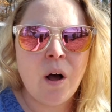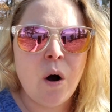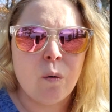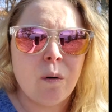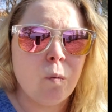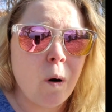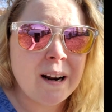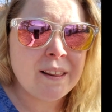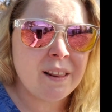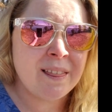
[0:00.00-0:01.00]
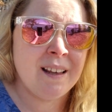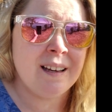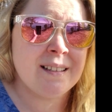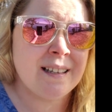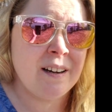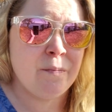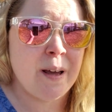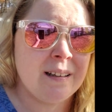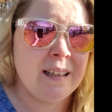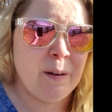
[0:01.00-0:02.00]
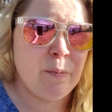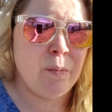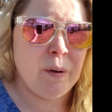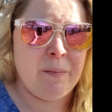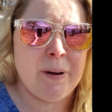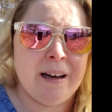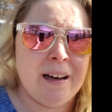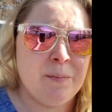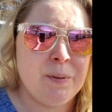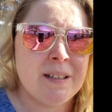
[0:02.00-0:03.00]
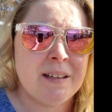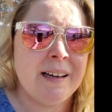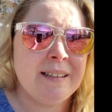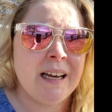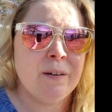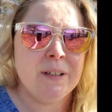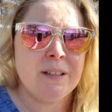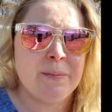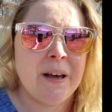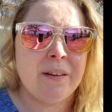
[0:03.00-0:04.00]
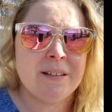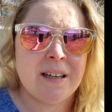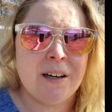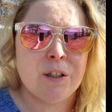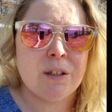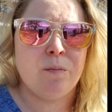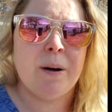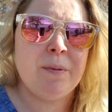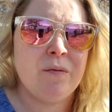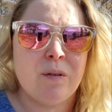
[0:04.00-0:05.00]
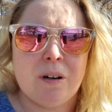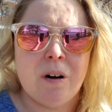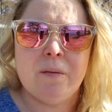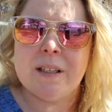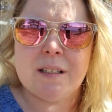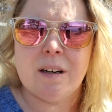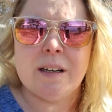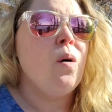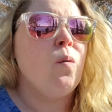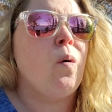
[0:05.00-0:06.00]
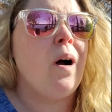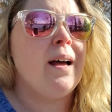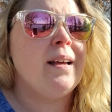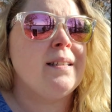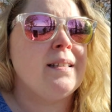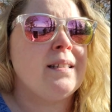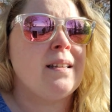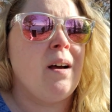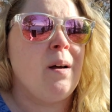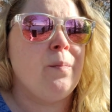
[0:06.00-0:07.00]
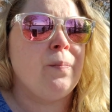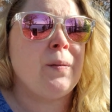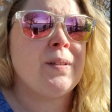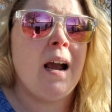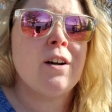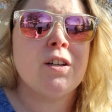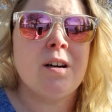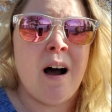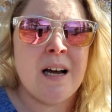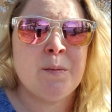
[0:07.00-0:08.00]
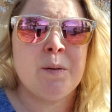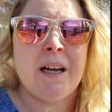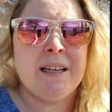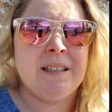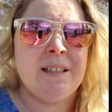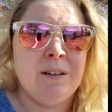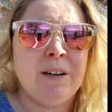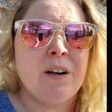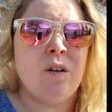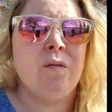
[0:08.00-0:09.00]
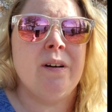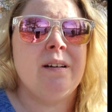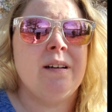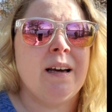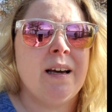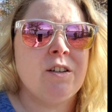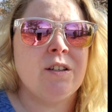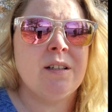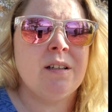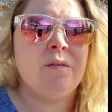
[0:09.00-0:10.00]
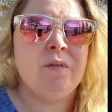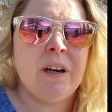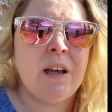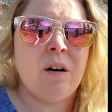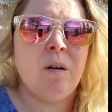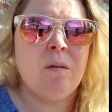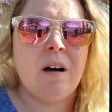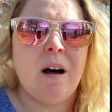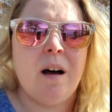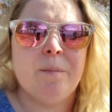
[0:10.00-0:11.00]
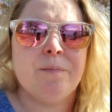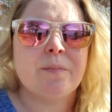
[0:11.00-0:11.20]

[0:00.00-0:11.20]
Well, one of the things that have been keeping me back, besides having some health scares right before COVID started, was um, I was actually hospitalized during COVID, and I actually did a video um,